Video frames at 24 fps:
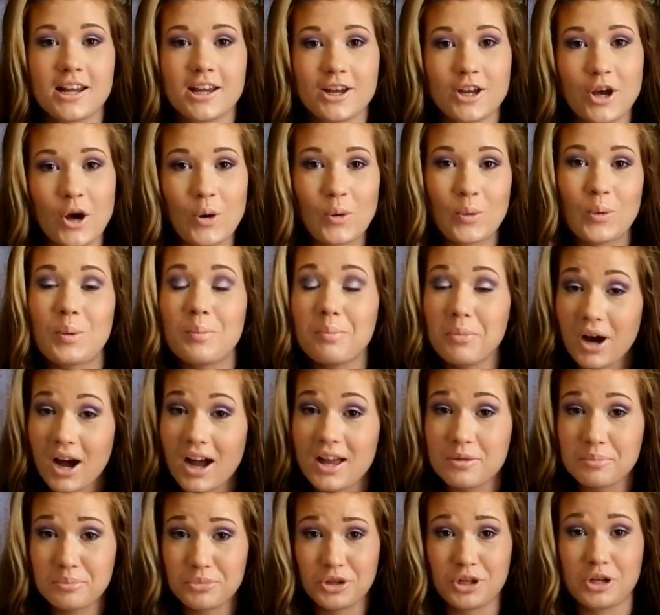Go and buy
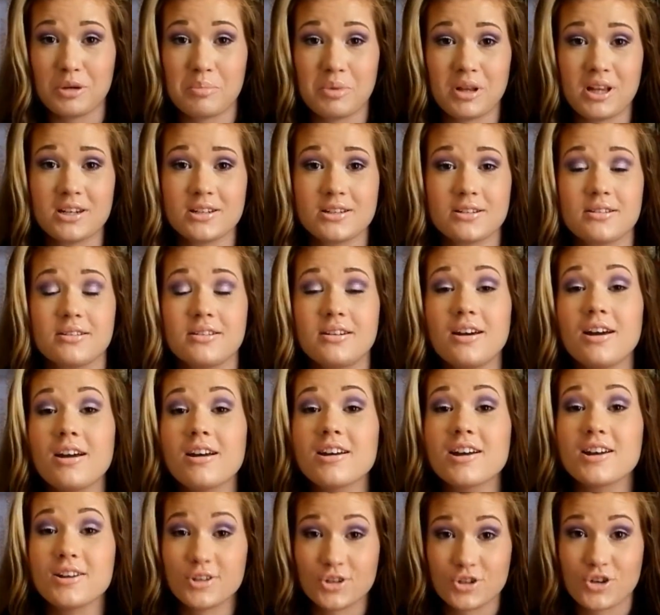the Beauty Blender
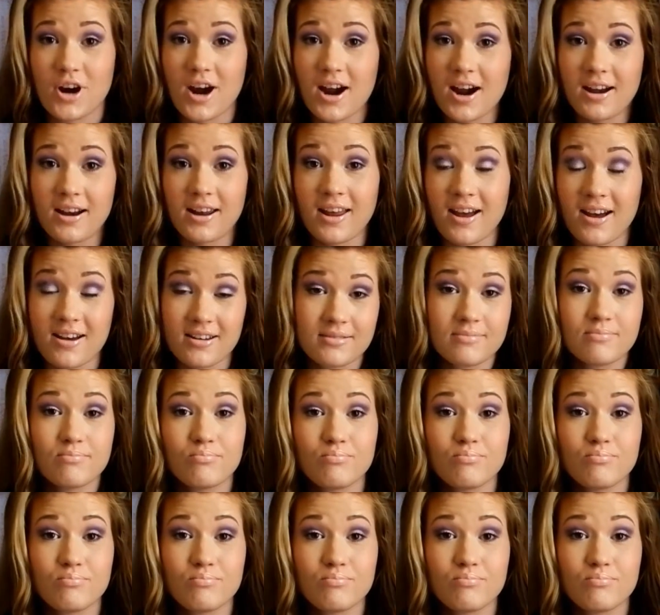and try it out.